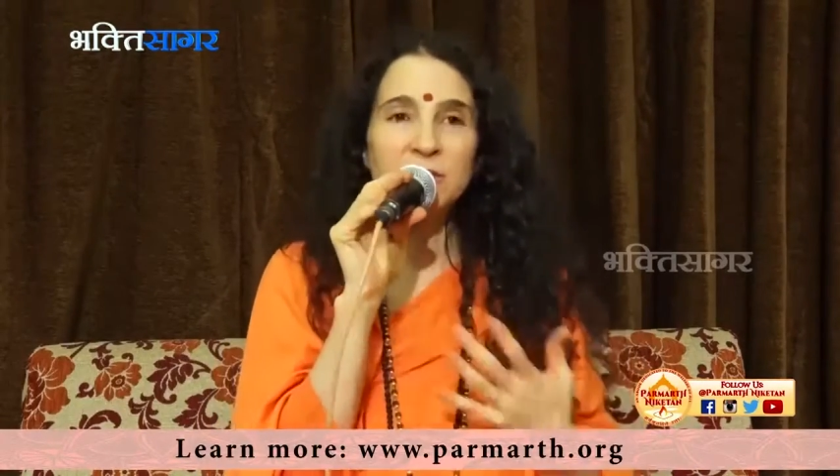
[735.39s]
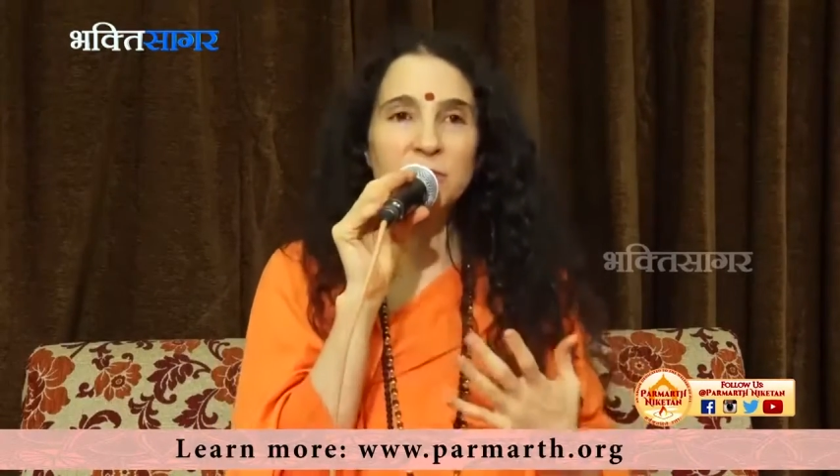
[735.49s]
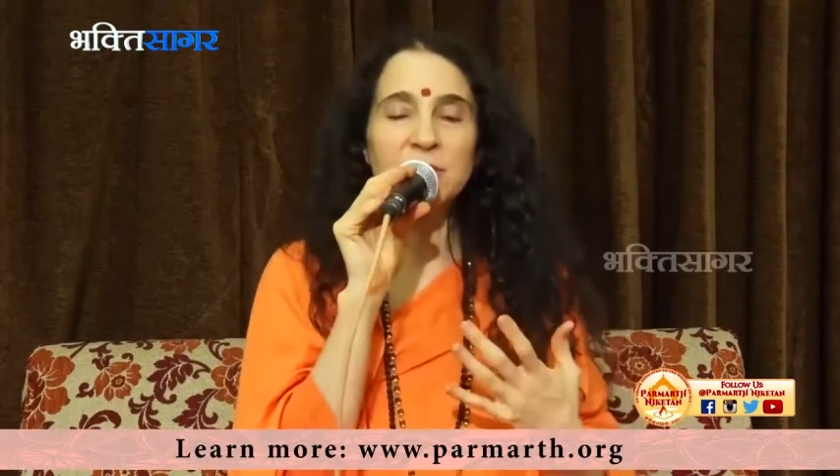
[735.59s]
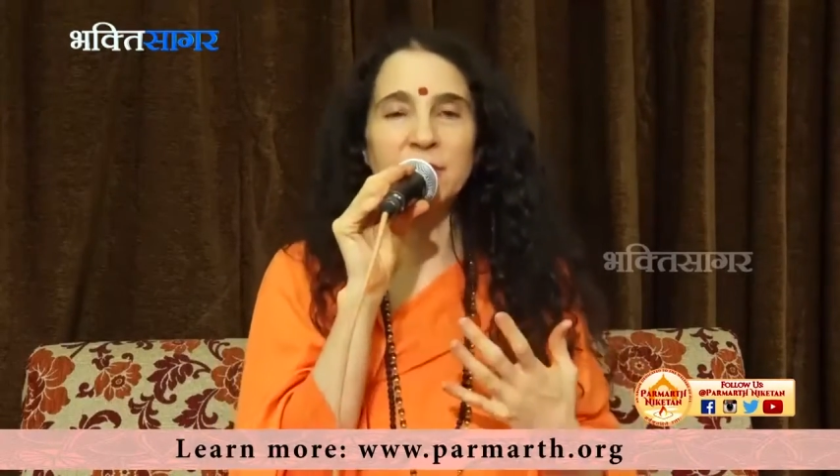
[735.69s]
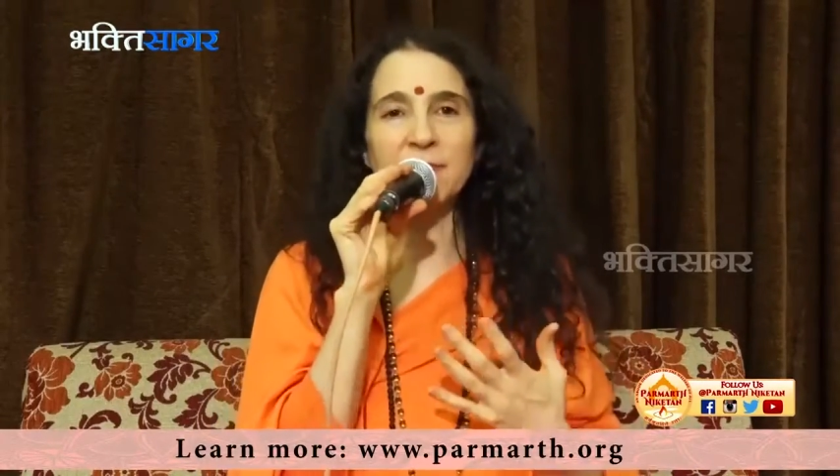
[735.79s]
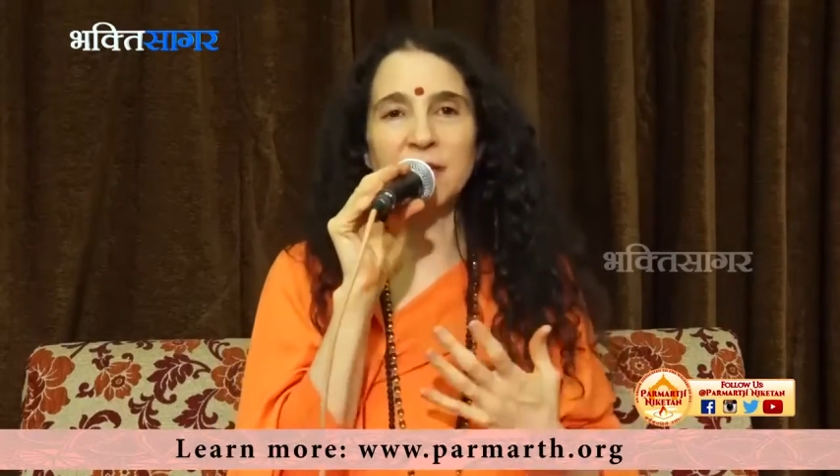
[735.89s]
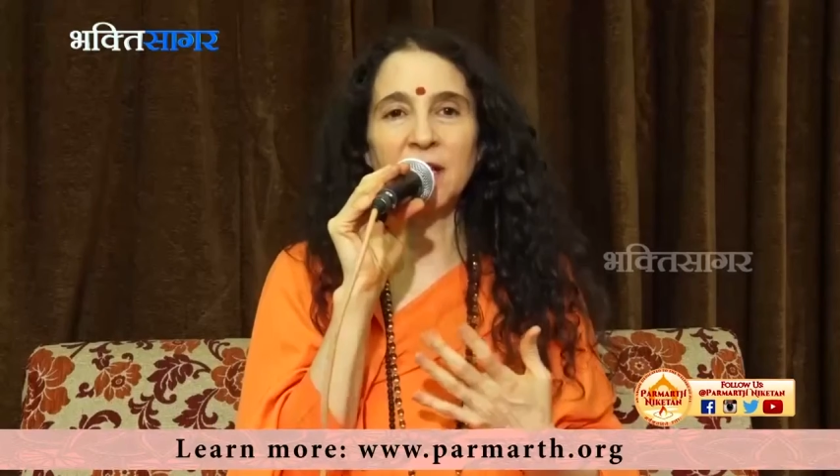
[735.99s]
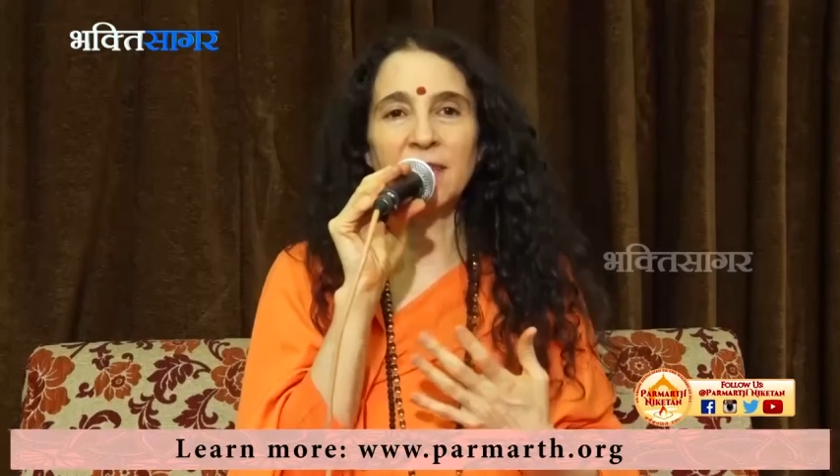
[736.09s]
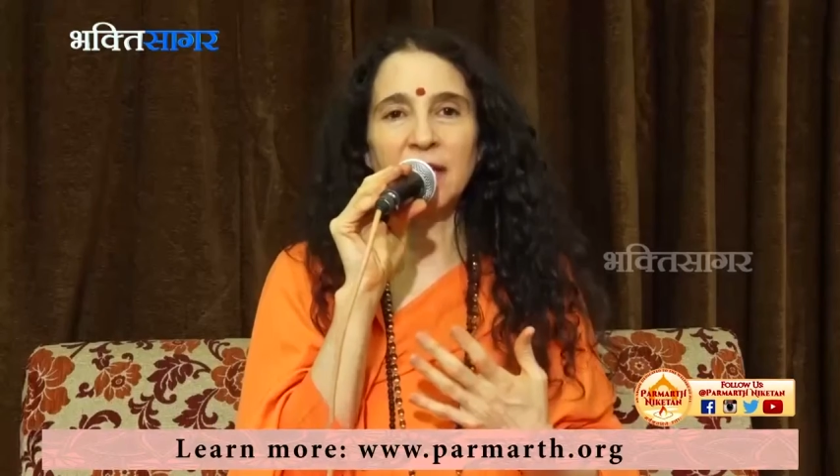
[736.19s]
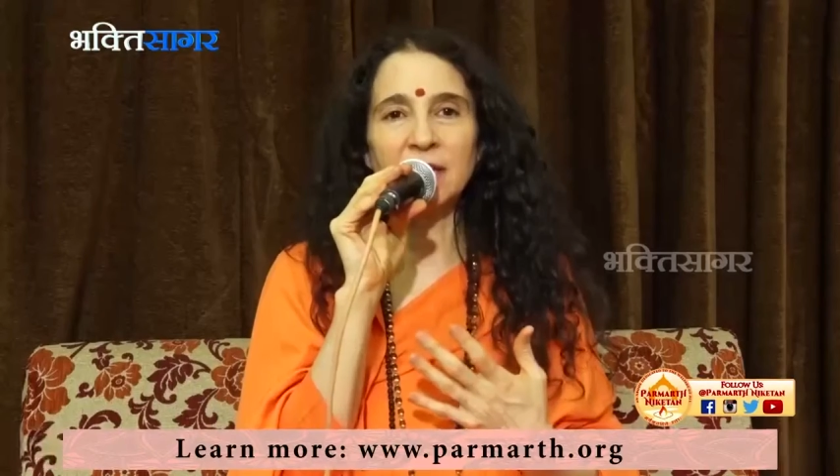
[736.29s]
do something
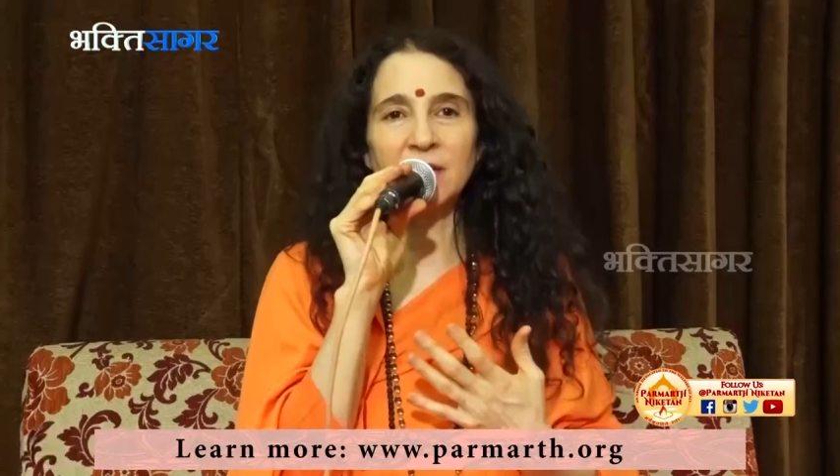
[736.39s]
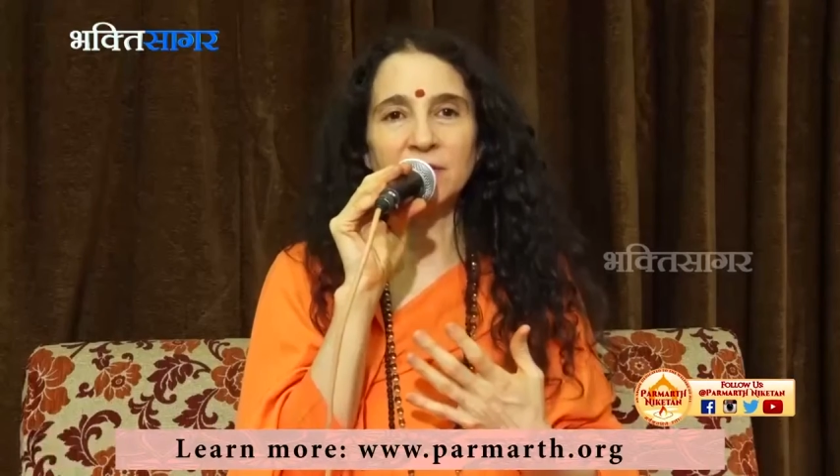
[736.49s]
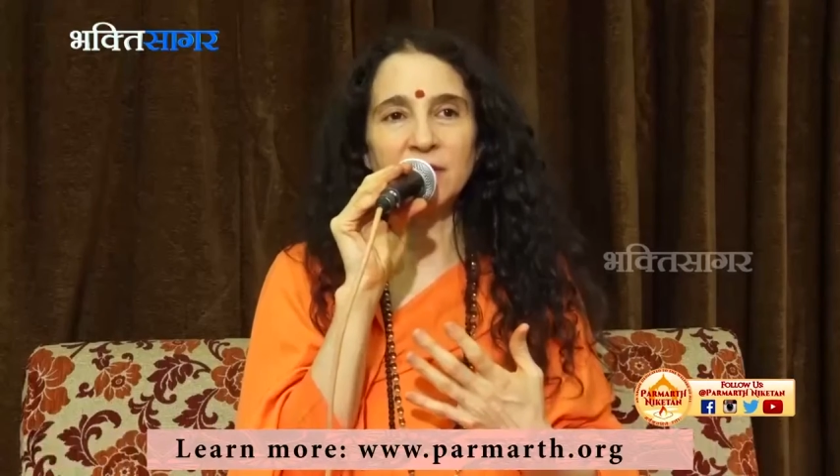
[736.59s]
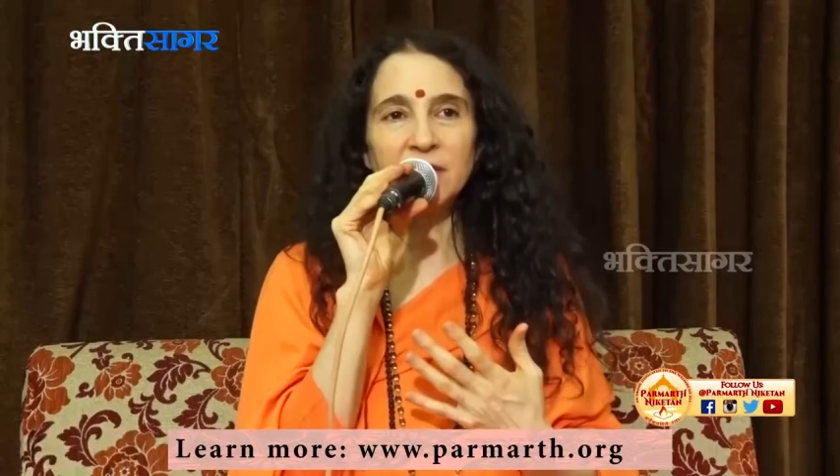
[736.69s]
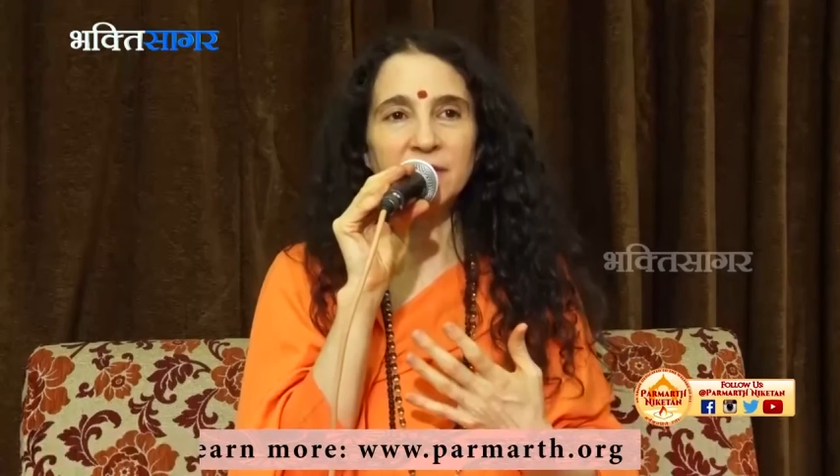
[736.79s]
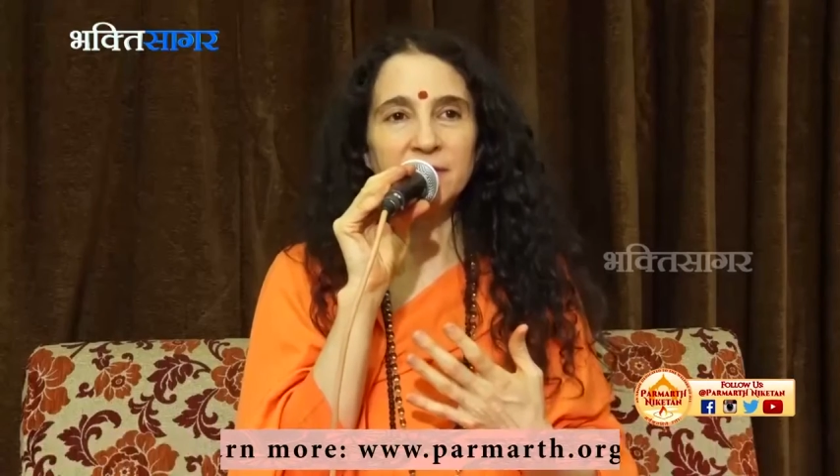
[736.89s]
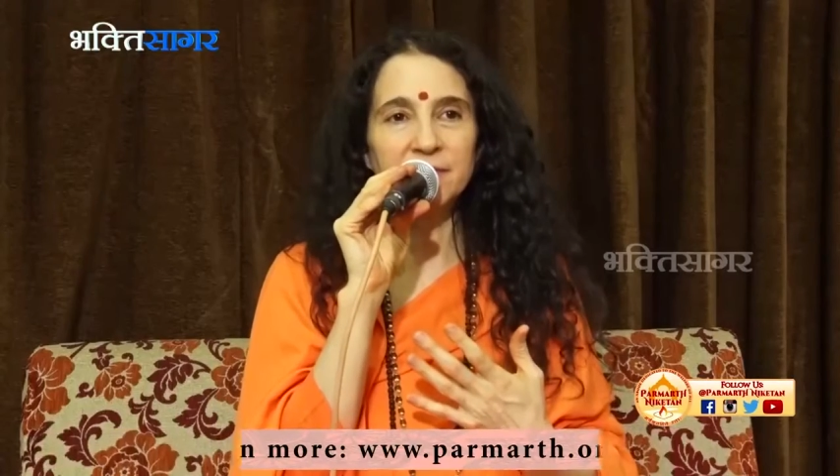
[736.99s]
on that level.